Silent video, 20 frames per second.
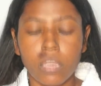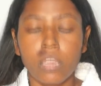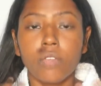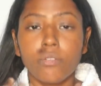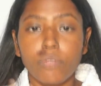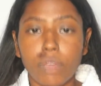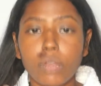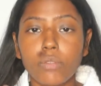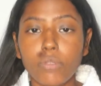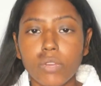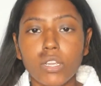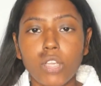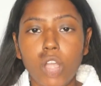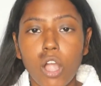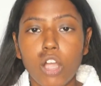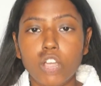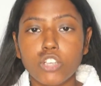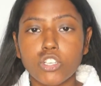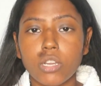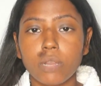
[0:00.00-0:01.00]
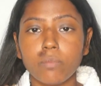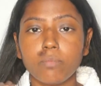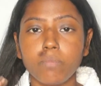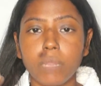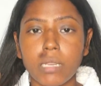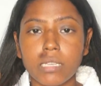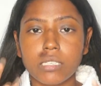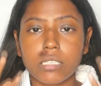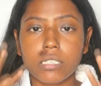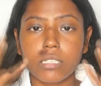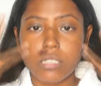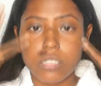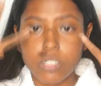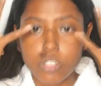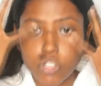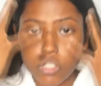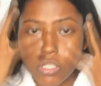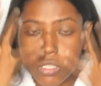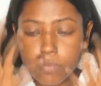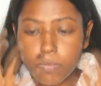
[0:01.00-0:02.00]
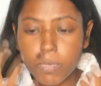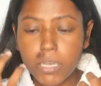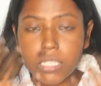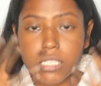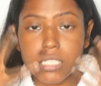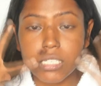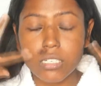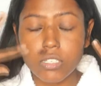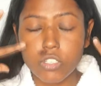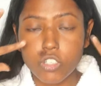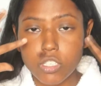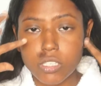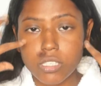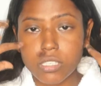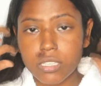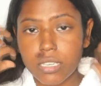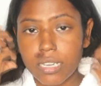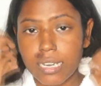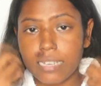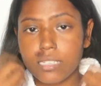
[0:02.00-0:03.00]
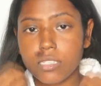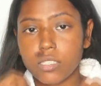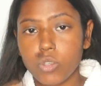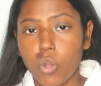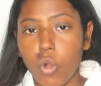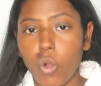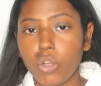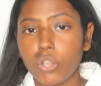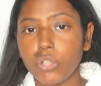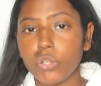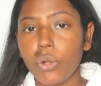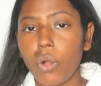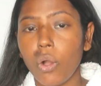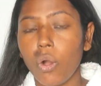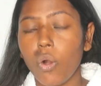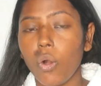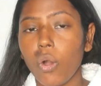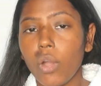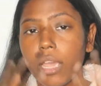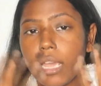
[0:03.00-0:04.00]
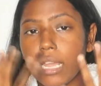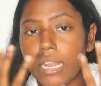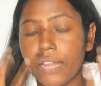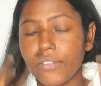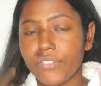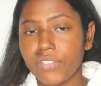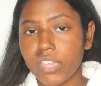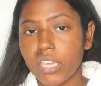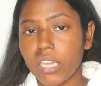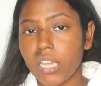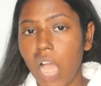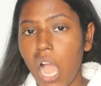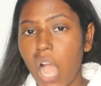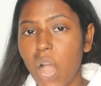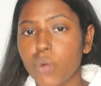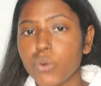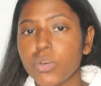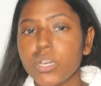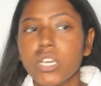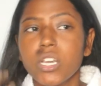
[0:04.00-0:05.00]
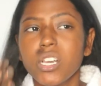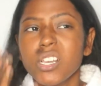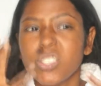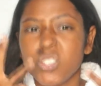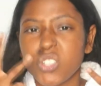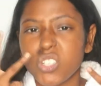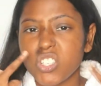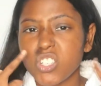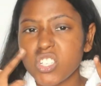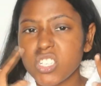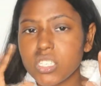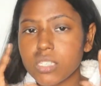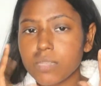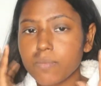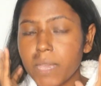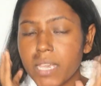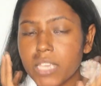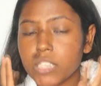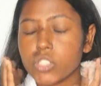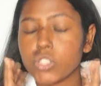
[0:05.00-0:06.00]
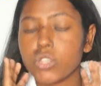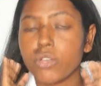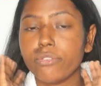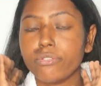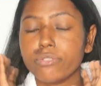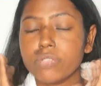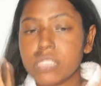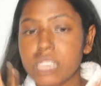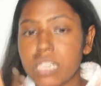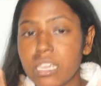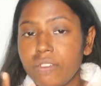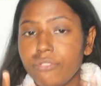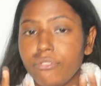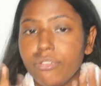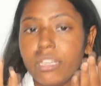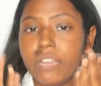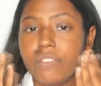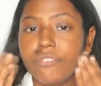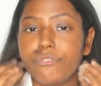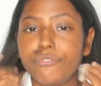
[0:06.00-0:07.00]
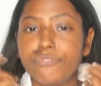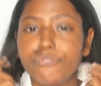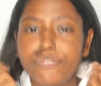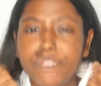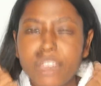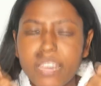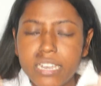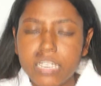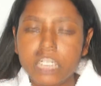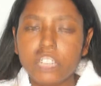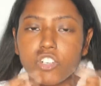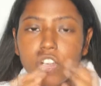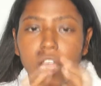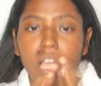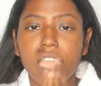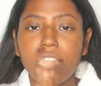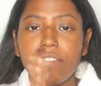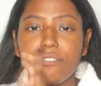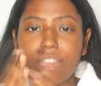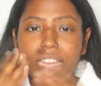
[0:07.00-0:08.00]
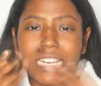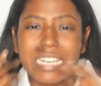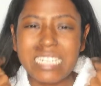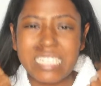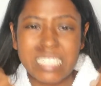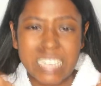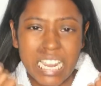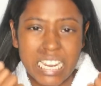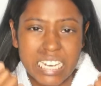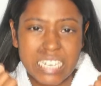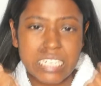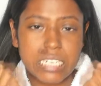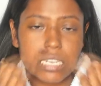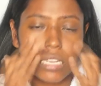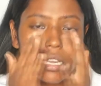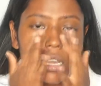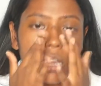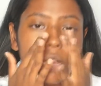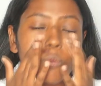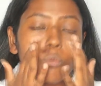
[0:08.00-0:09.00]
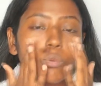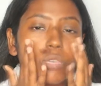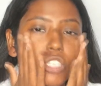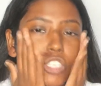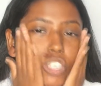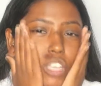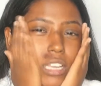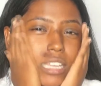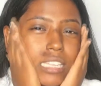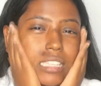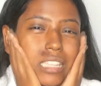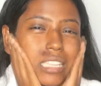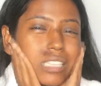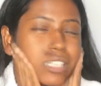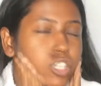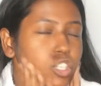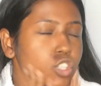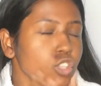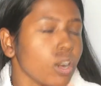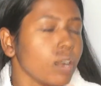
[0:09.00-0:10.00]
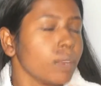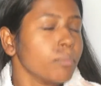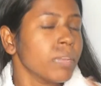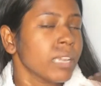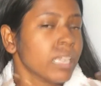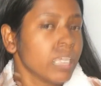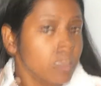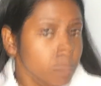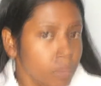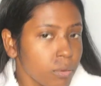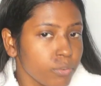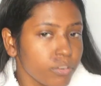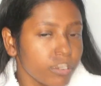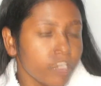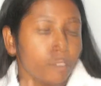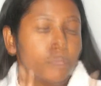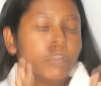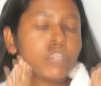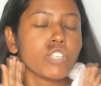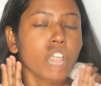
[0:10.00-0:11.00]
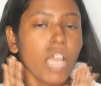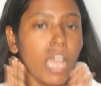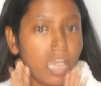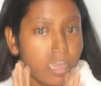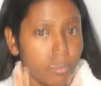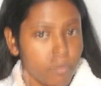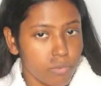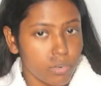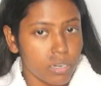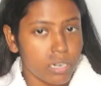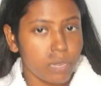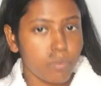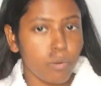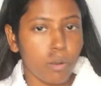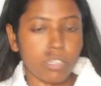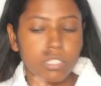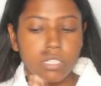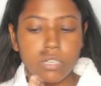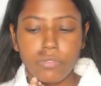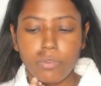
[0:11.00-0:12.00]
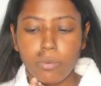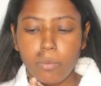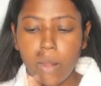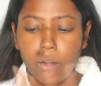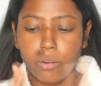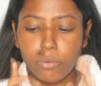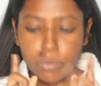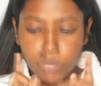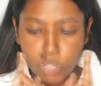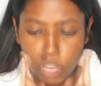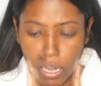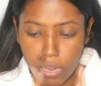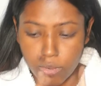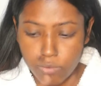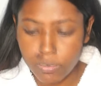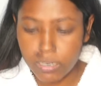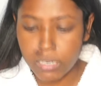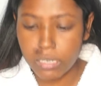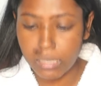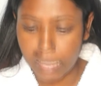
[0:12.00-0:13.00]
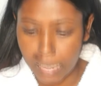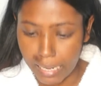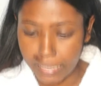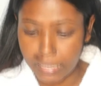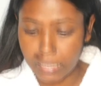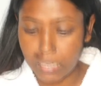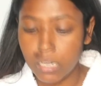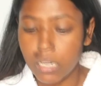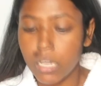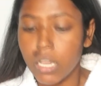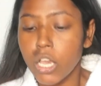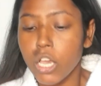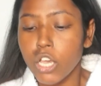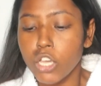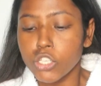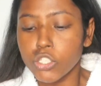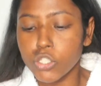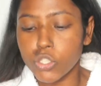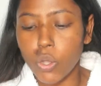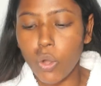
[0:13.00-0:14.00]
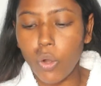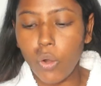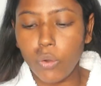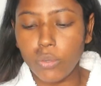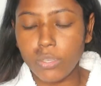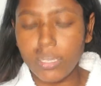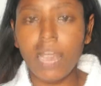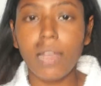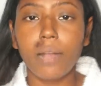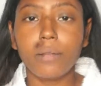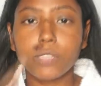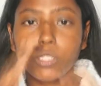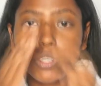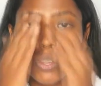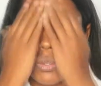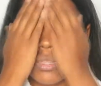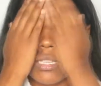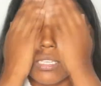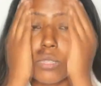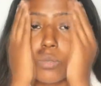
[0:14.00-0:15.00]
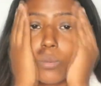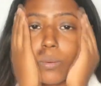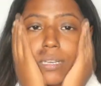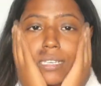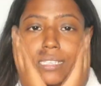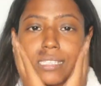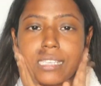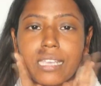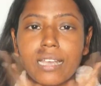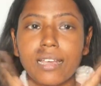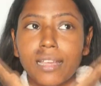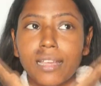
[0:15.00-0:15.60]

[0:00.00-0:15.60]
very harsh, and plus it just, because it just gets all your oil, everything out, so it just makes your skin feel very dry and very tight, which this is not making me feel, which I am really positive about, which I really like. So yeah, so this was